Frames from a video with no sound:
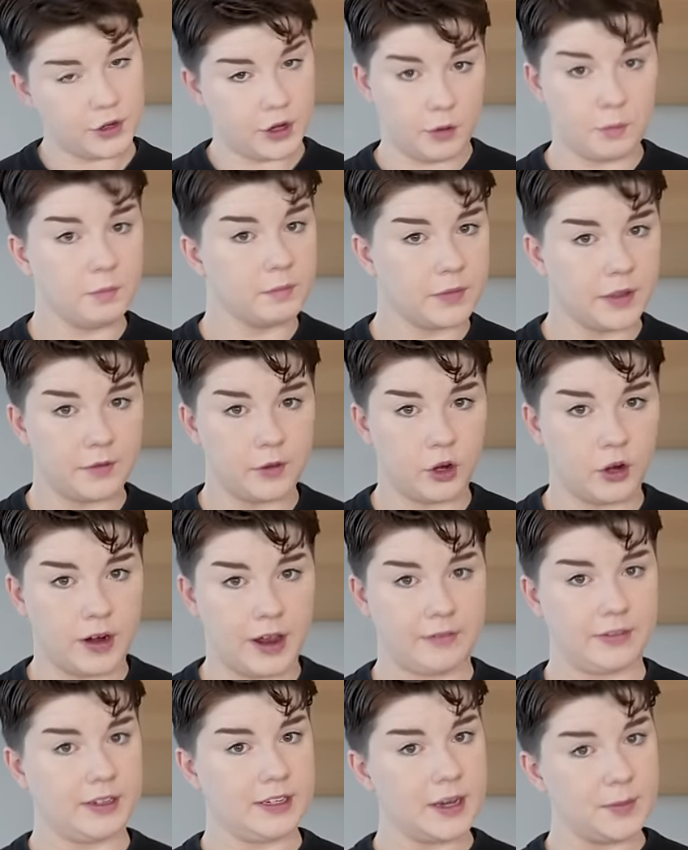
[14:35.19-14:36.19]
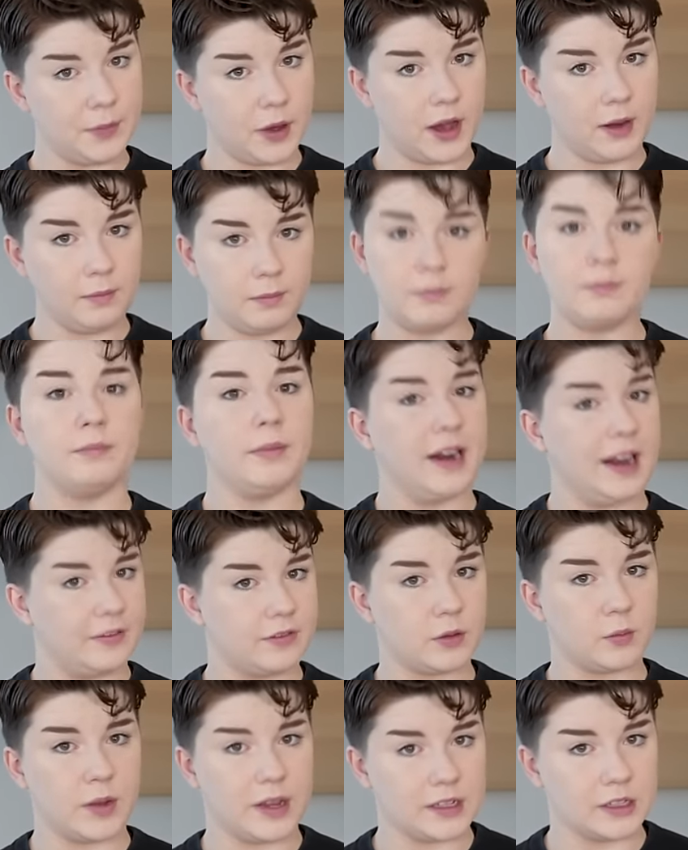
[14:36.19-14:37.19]
So if you don't have a teapot, but
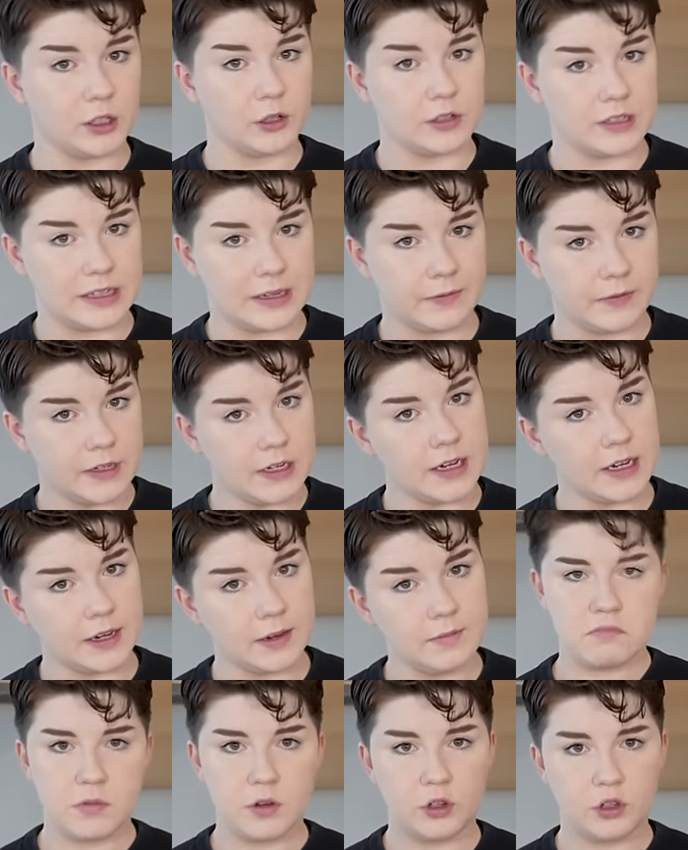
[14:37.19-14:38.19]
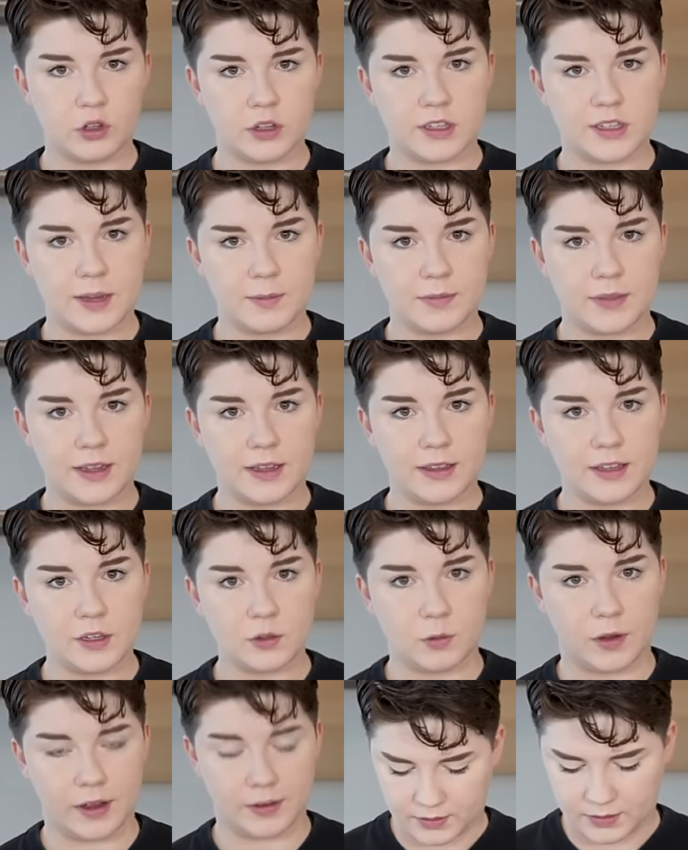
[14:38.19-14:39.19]
have some nice loose leaf tea, you can do the same thing
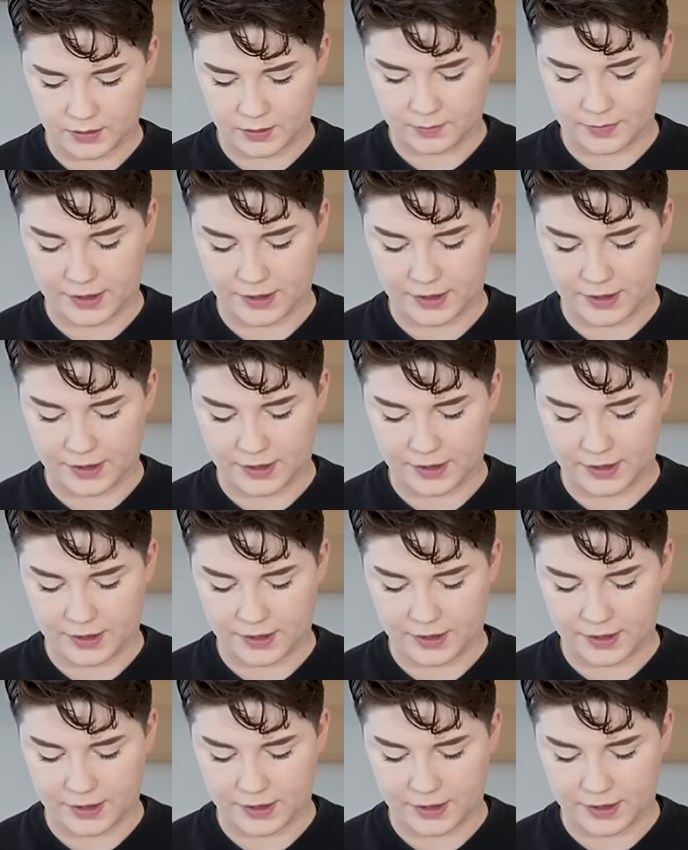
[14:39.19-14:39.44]
this way.